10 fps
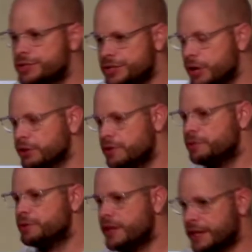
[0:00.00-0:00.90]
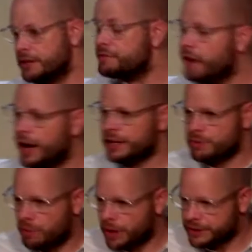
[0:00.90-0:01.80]
the only food they could
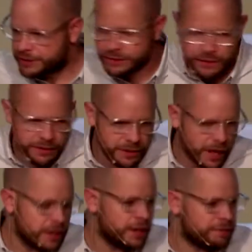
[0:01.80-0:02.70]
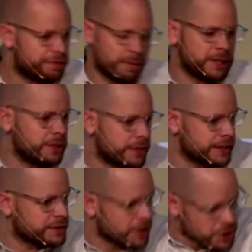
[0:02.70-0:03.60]
find was from a little
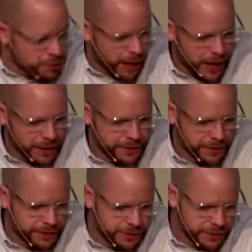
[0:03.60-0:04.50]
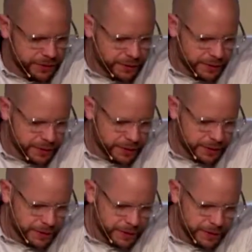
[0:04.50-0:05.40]
kid's lunchbox.
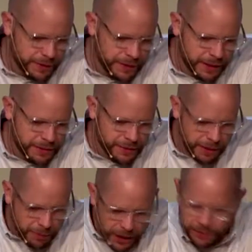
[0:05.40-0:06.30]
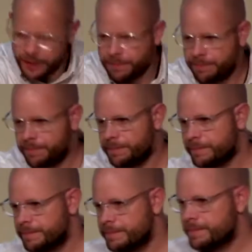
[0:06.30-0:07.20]
And so they were hungry.
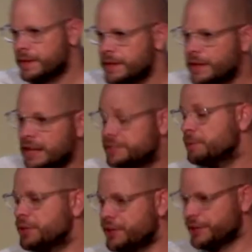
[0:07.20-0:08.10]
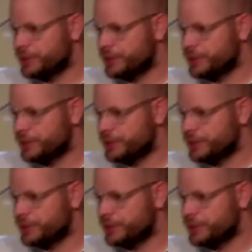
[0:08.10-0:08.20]
A similar